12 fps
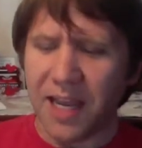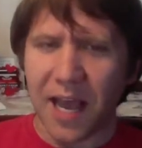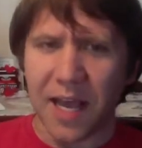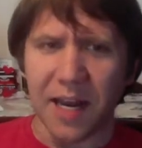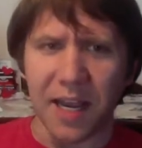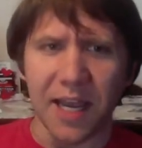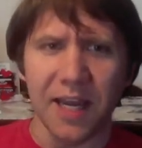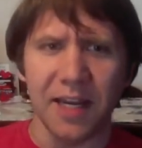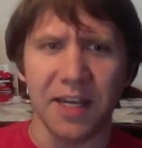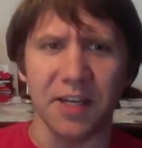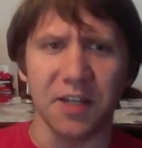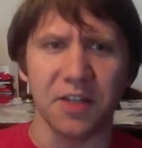
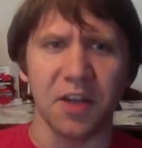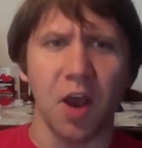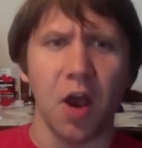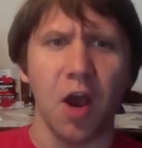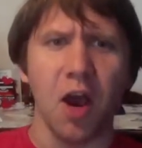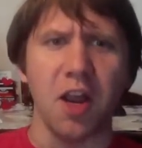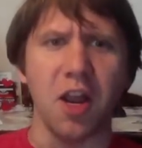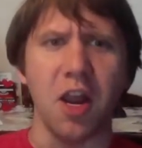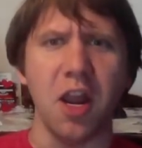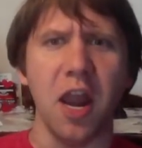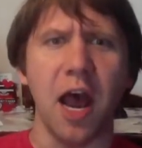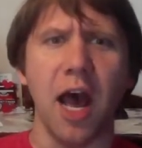again, it is
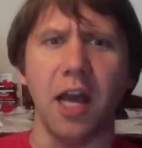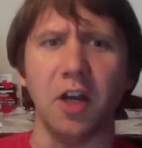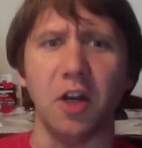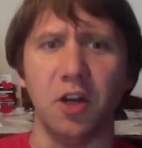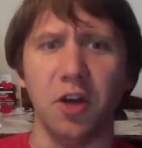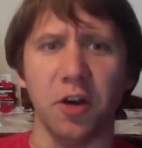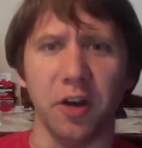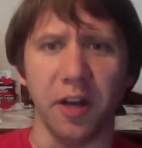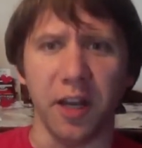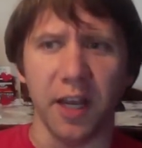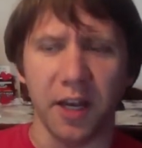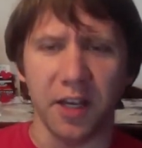not
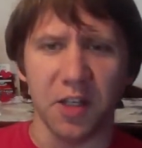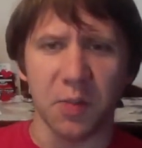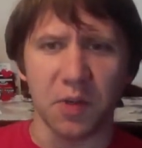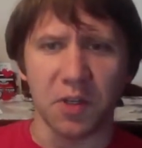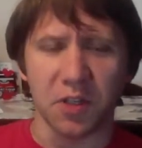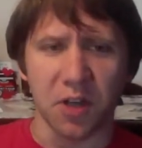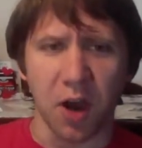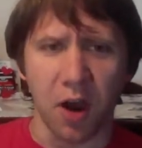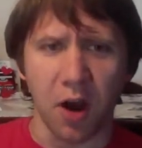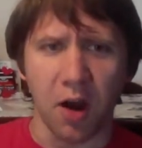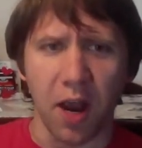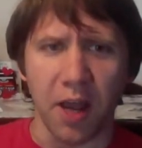good. It is
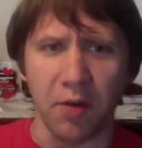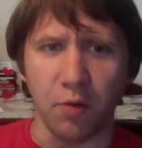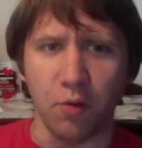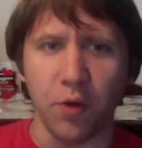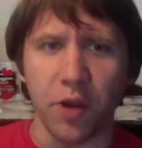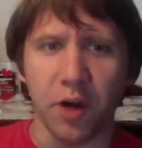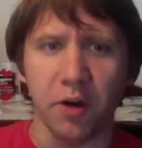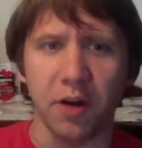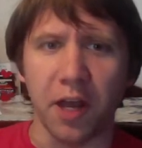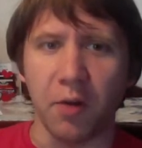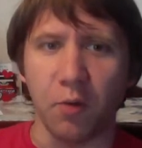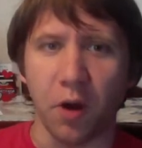bizarre and
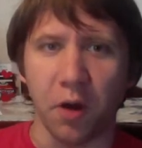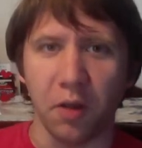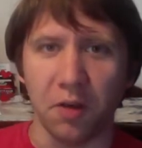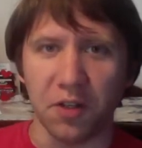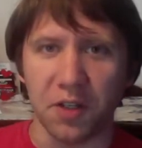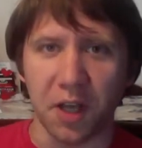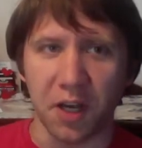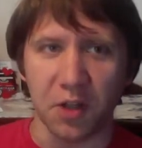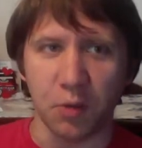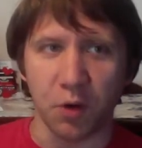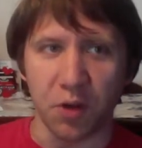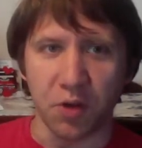weird and one of those
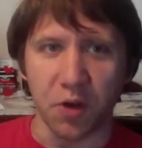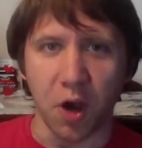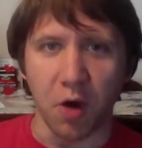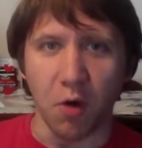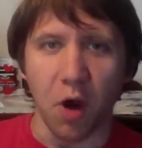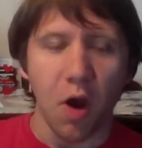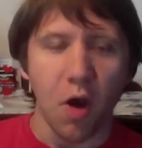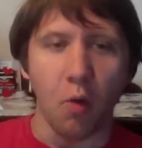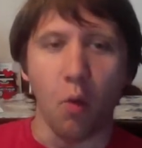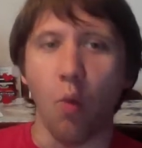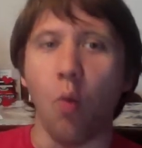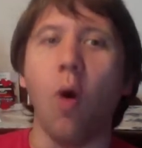things where you
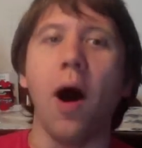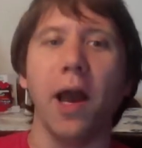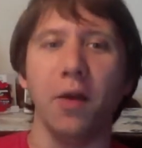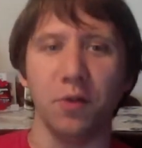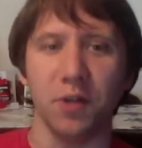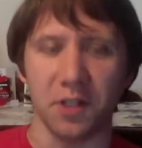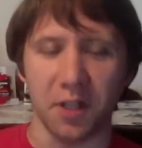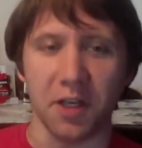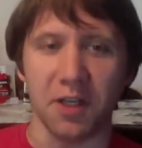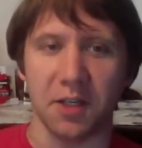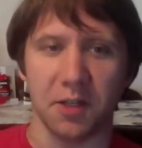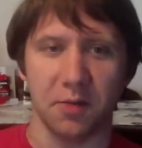go, why
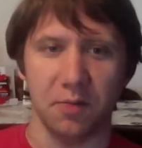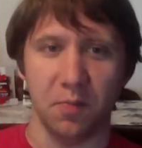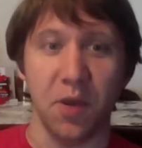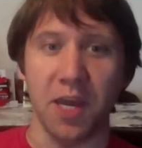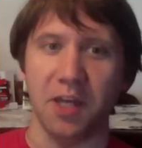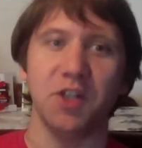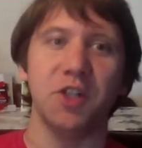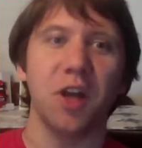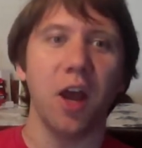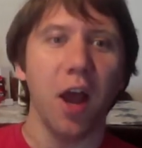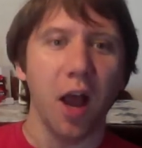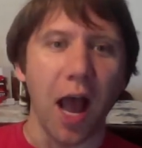was this
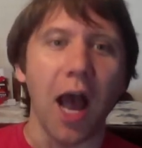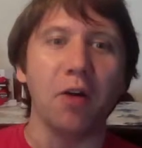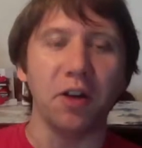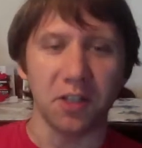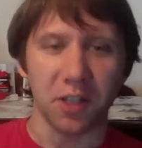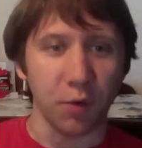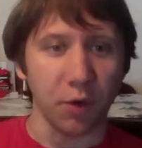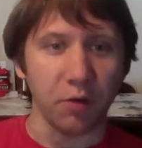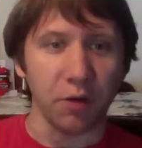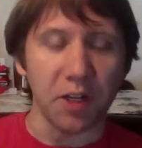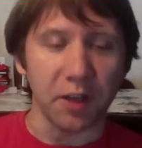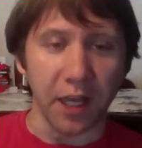pitched? How did
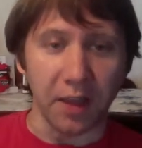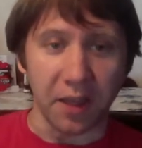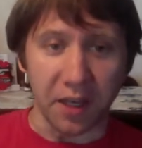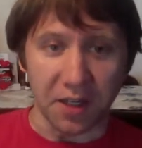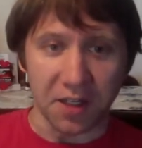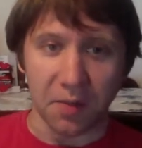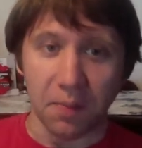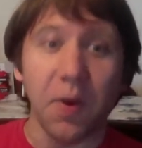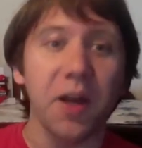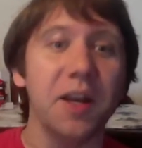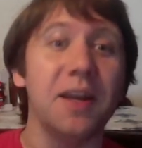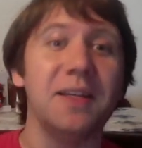someone greenlight
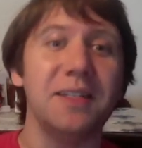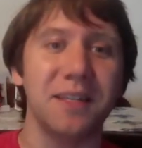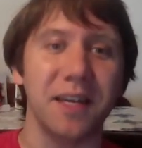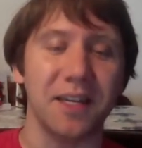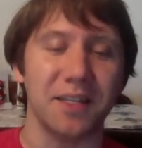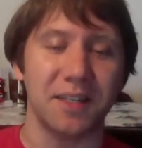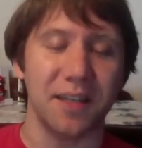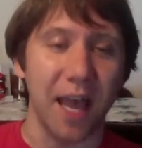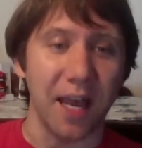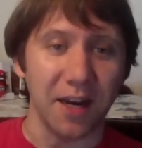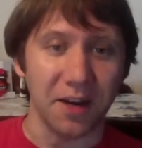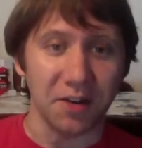this? But it
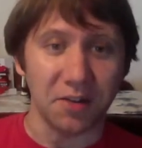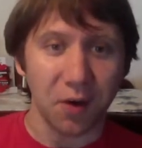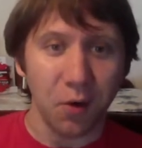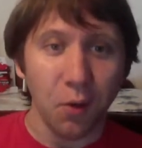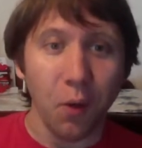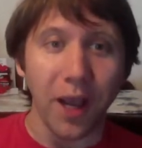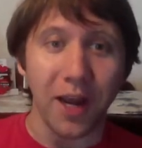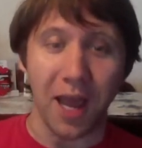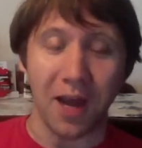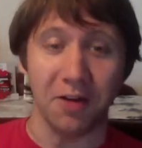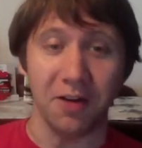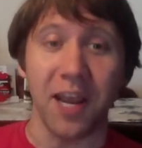exists, and it is
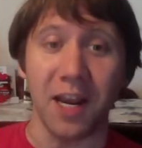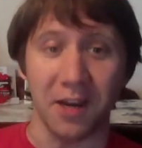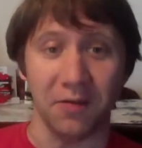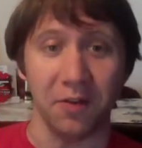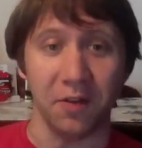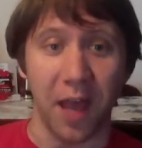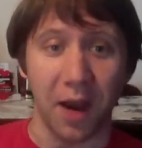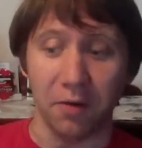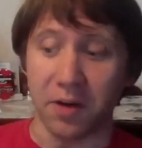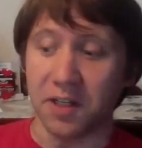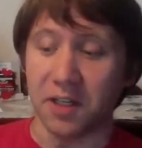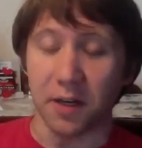quite entertaining
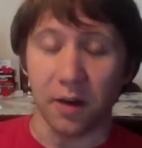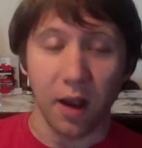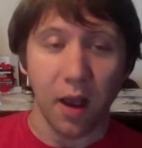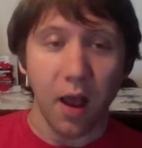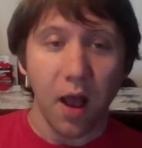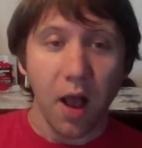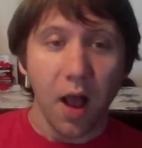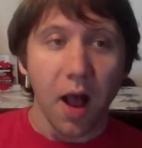for that reason.